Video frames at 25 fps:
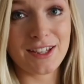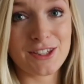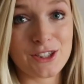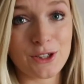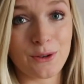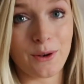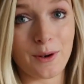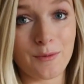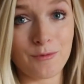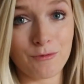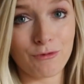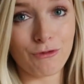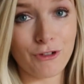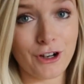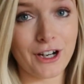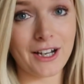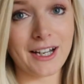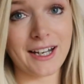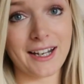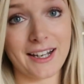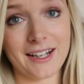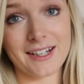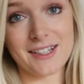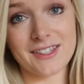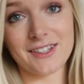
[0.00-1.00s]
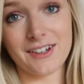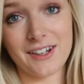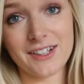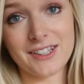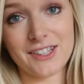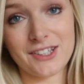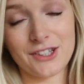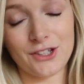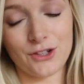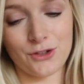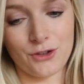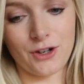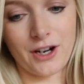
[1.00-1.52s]
So I'm really
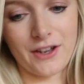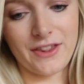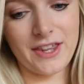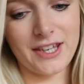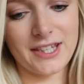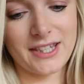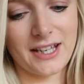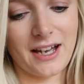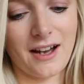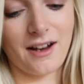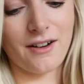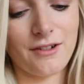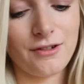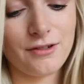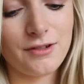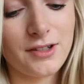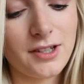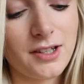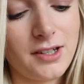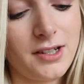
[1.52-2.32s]
excited to try this out.